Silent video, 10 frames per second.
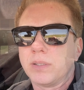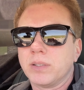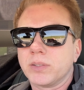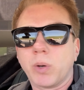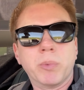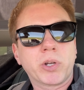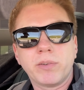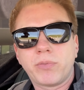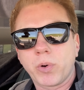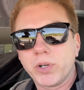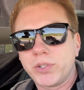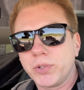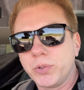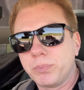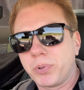So I'm looking forward
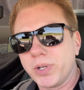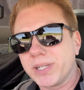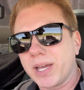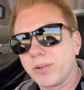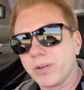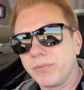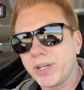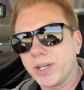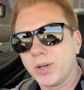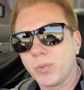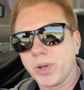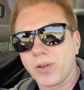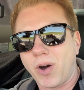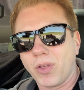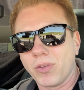to putting together a video with
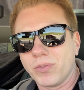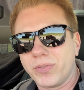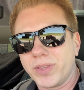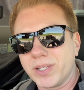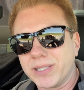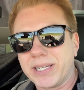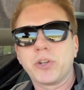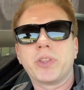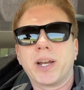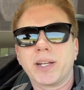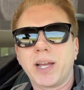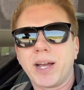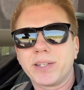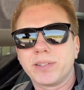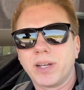all of the gear that I
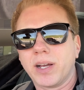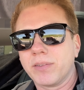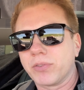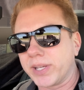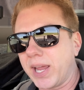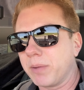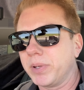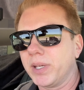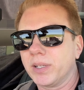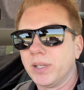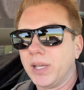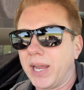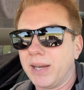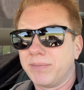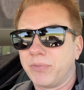got uh, for camping
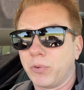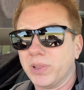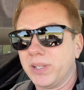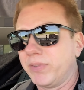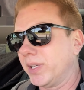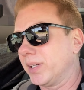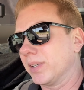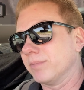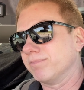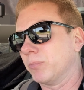and for living,